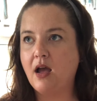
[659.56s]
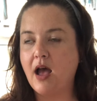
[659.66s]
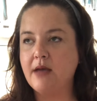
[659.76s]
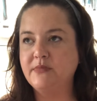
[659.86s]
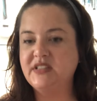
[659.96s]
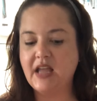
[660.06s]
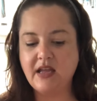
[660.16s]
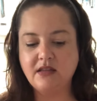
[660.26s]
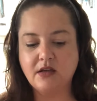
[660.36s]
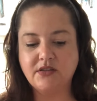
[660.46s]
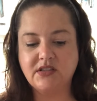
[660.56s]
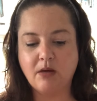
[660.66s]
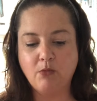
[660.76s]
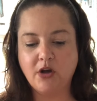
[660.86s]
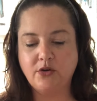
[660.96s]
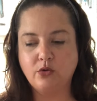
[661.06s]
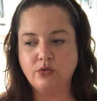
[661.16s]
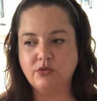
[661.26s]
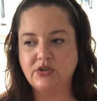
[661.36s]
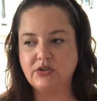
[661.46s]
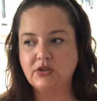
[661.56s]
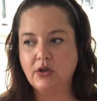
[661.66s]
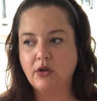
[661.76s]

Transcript: I'm saying there's someone who's